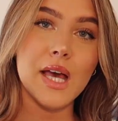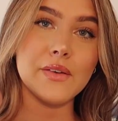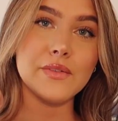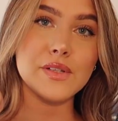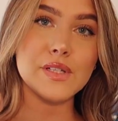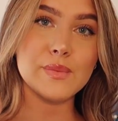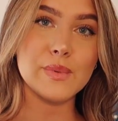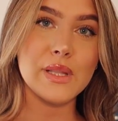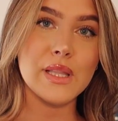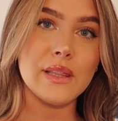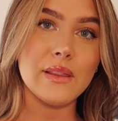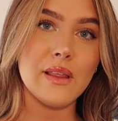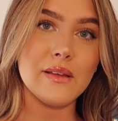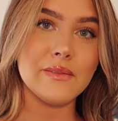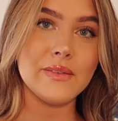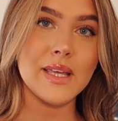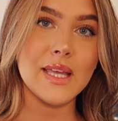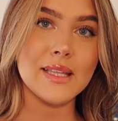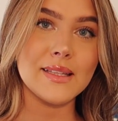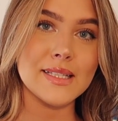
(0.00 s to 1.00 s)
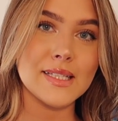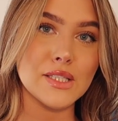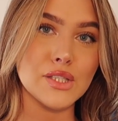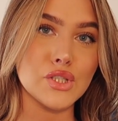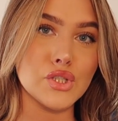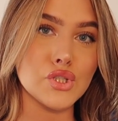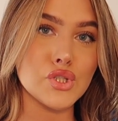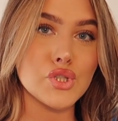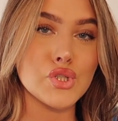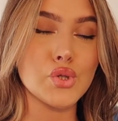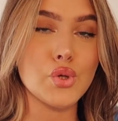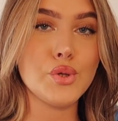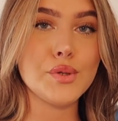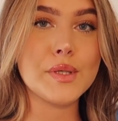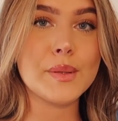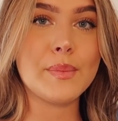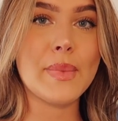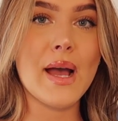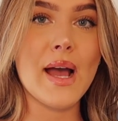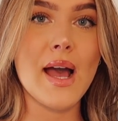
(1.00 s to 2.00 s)
I've just been loving like a little
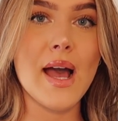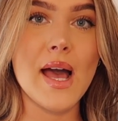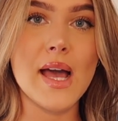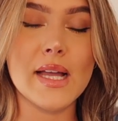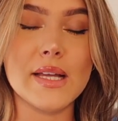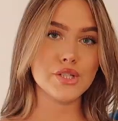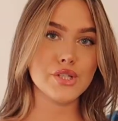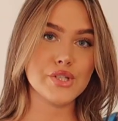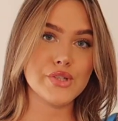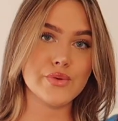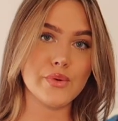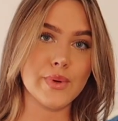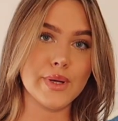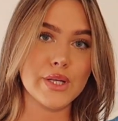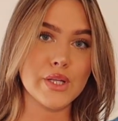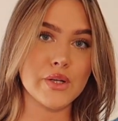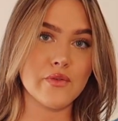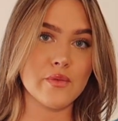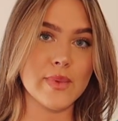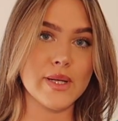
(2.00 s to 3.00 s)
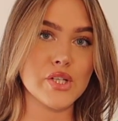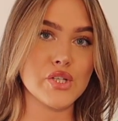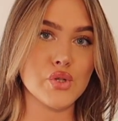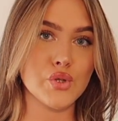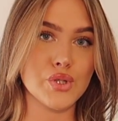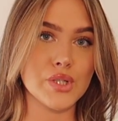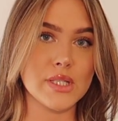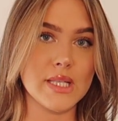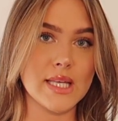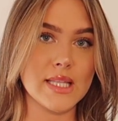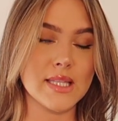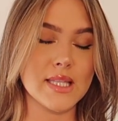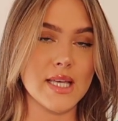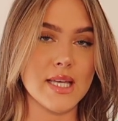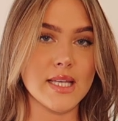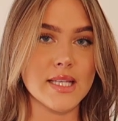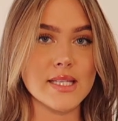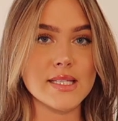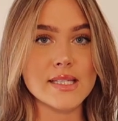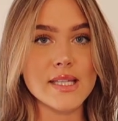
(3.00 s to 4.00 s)
shoulder bag, just throwing it over my shoulder like
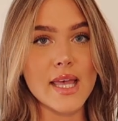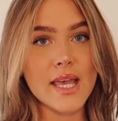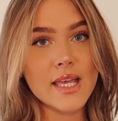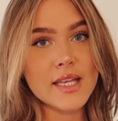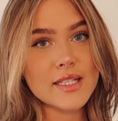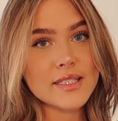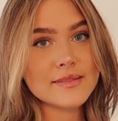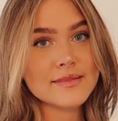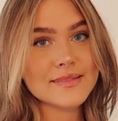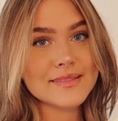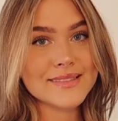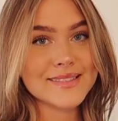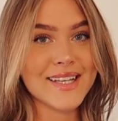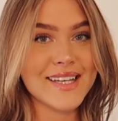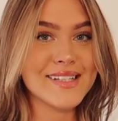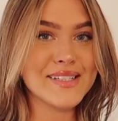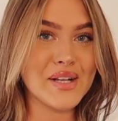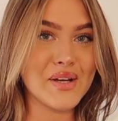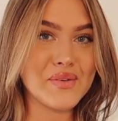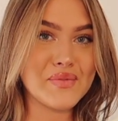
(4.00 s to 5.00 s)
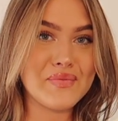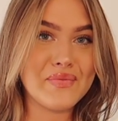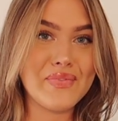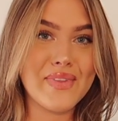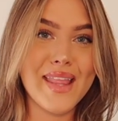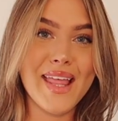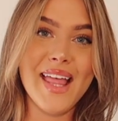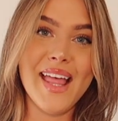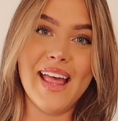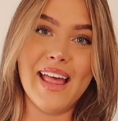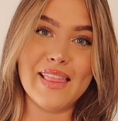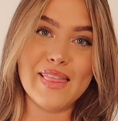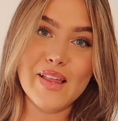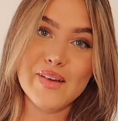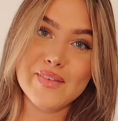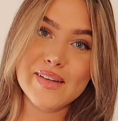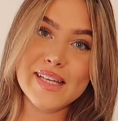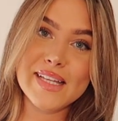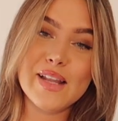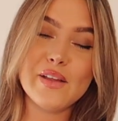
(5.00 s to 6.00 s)
this. Like, I don't know, I
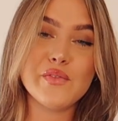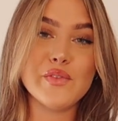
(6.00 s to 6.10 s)
love it.